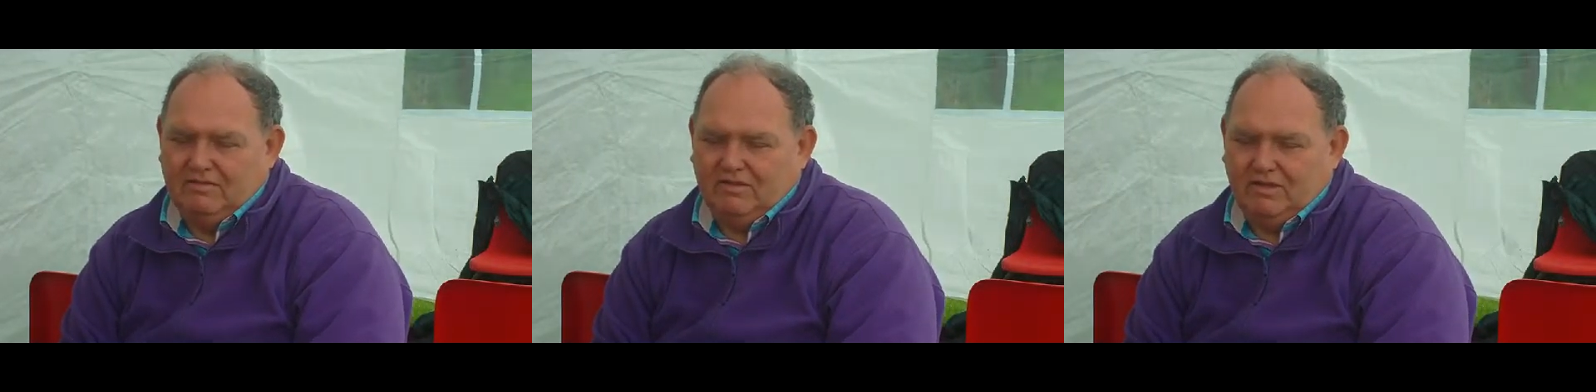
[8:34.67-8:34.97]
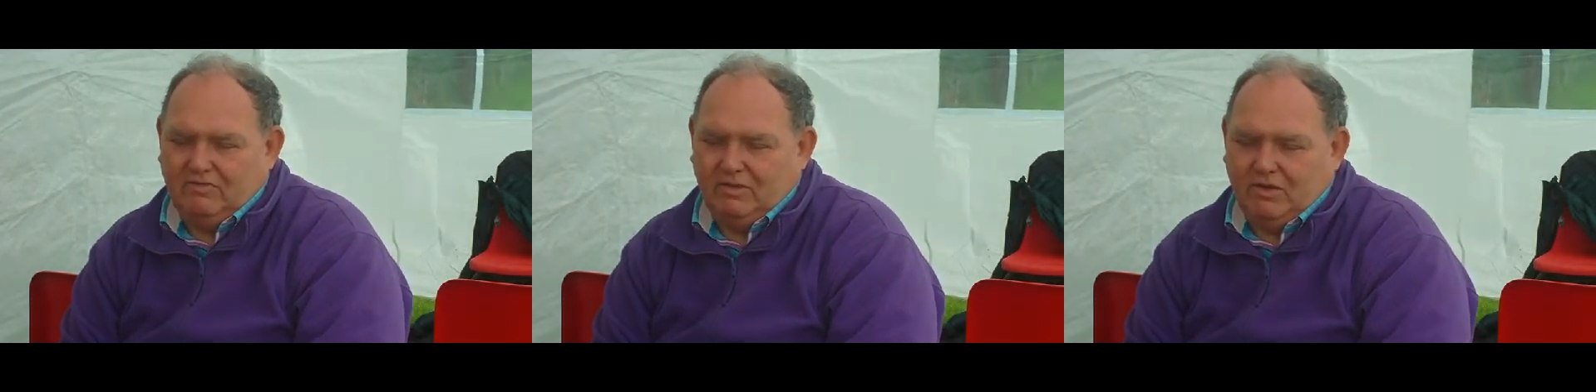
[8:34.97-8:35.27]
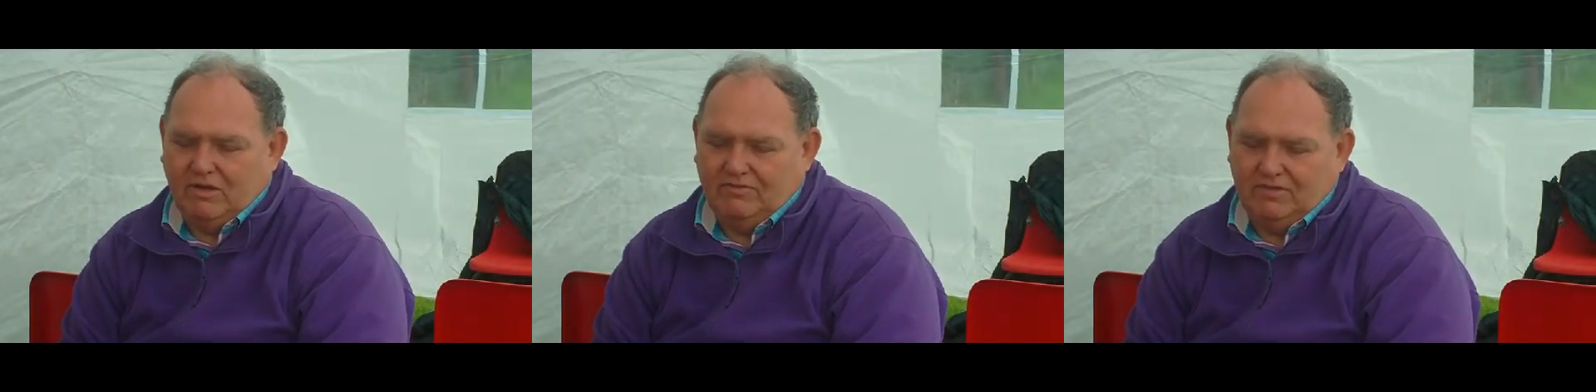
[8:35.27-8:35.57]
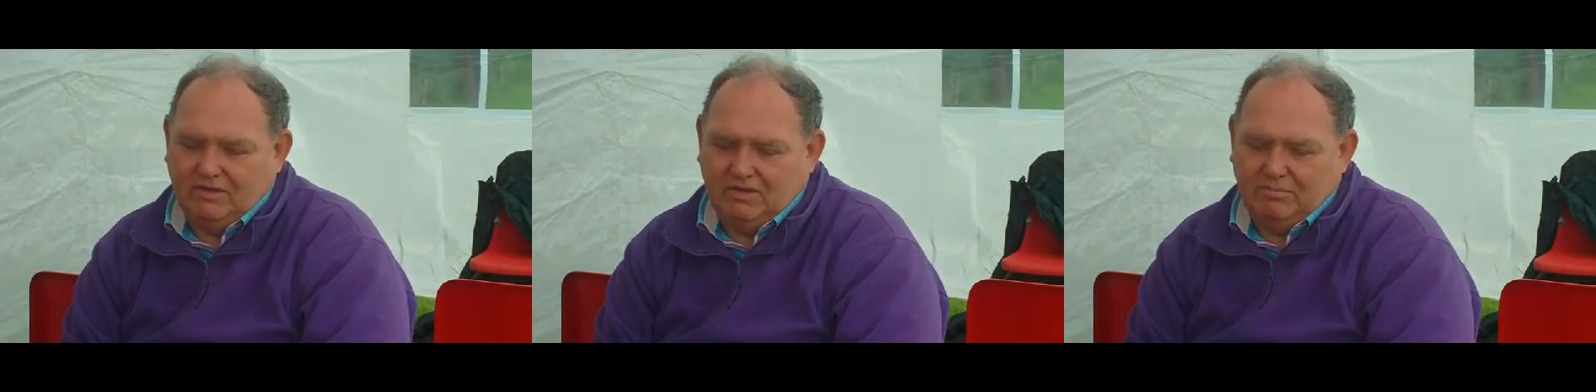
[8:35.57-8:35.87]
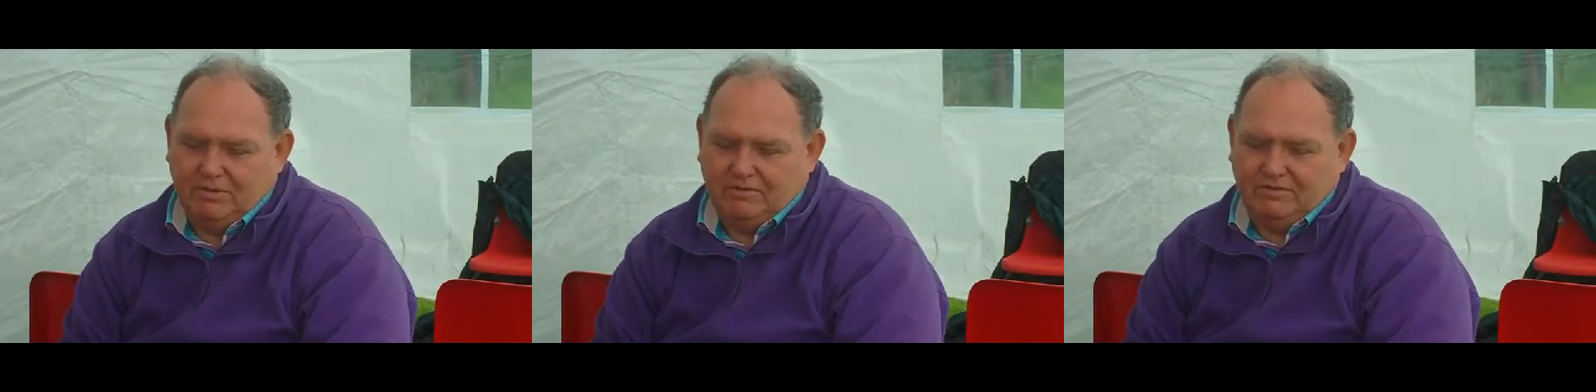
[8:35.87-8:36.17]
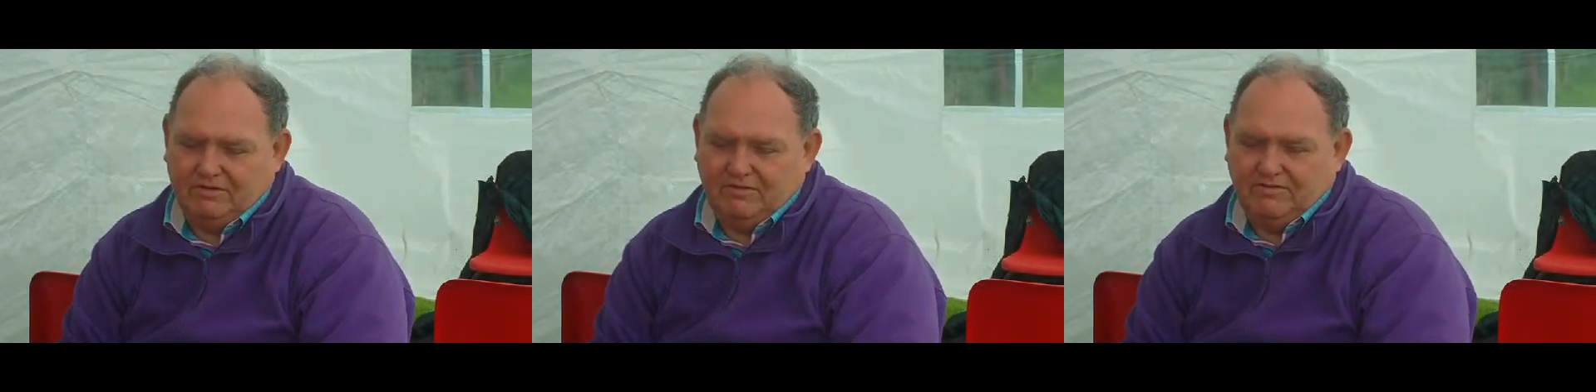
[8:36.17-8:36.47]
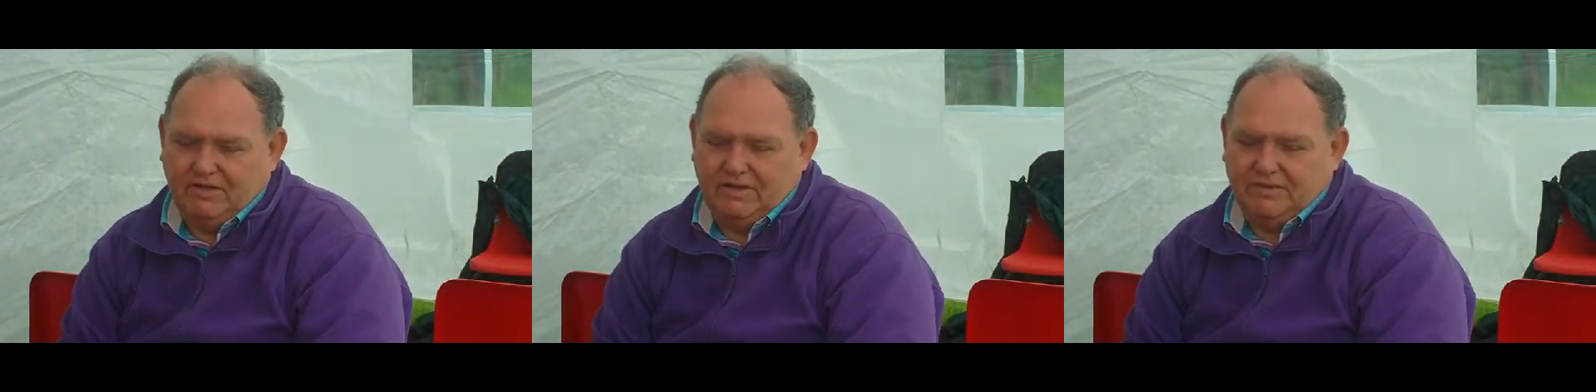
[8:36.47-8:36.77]
See if you are thinking
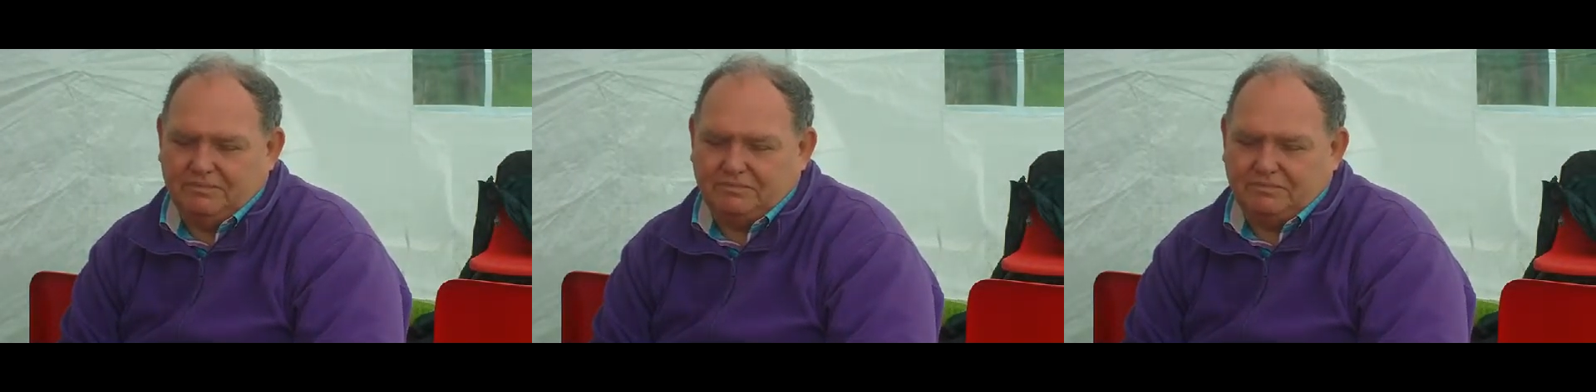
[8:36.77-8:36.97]
positively.